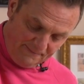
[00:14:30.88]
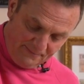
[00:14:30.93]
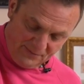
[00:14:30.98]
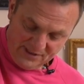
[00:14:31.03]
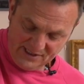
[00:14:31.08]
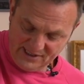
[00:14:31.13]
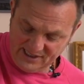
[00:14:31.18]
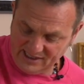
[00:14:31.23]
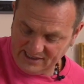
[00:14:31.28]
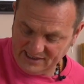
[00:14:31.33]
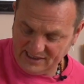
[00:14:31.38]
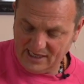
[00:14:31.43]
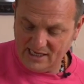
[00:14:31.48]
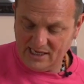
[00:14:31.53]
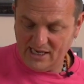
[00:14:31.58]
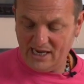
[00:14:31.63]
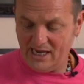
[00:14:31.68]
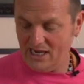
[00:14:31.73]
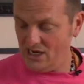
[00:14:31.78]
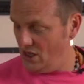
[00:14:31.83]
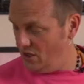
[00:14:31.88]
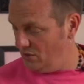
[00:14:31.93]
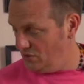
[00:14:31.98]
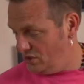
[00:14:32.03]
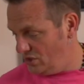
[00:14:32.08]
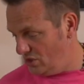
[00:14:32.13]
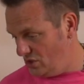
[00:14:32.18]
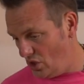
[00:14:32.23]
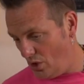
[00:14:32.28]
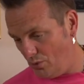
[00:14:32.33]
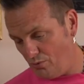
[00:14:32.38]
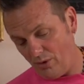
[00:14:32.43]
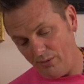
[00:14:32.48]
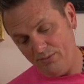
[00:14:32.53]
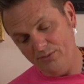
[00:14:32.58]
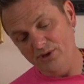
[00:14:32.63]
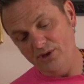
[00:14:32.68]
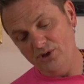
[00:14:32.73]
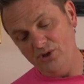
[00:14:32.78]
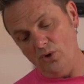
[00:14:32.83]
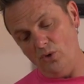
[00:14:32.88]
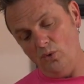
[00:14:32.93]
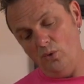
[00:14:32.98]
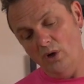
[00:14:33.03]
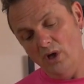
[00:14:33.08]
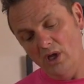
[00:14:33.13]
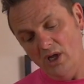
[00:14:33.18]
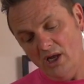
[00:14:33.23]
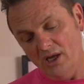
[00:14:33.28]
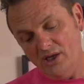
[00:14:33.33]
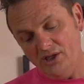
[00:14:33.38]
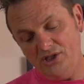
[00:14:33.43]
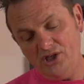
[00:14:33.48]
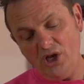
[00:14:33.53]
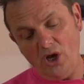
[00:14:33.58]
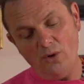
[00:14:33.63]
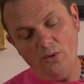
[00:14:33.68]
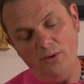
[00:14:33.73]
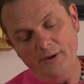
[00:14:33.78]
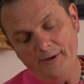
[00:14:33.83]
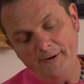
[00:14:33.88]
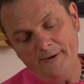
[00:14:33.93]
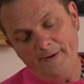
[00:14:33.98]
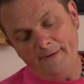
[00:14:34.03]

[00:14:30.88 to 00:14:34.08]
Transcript: 16 kilos, no problems at all. So